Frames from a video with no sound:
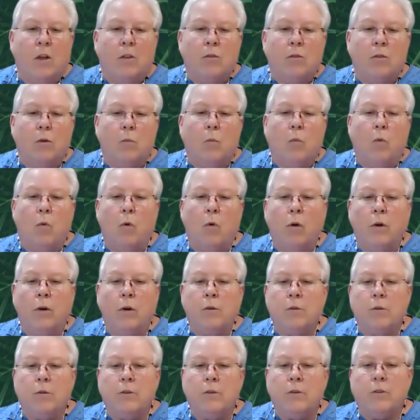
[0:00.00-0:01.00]
the
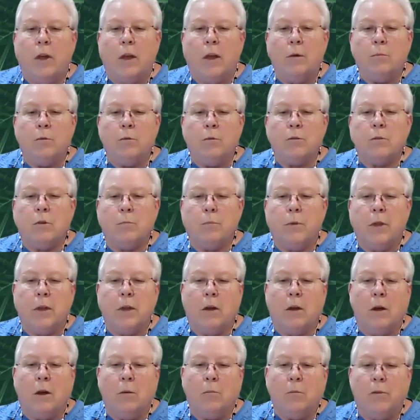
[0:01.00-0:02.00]
water is able to
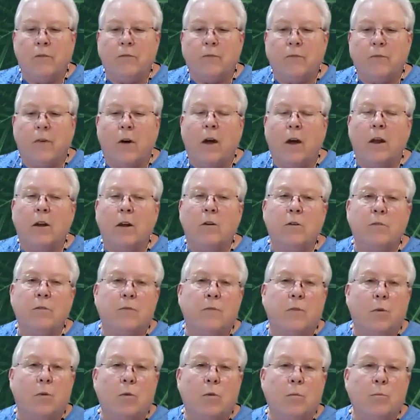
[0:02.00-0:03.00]
become a finer
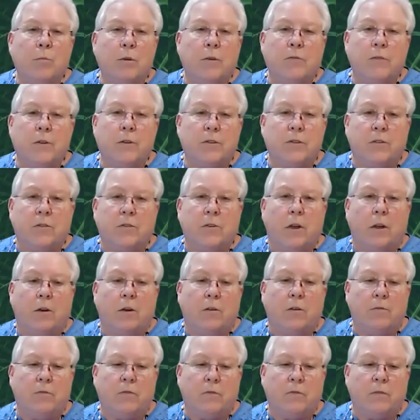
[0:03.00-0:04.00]
form of
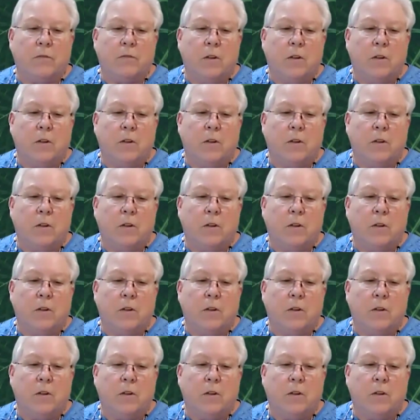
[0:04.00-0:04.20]
itself.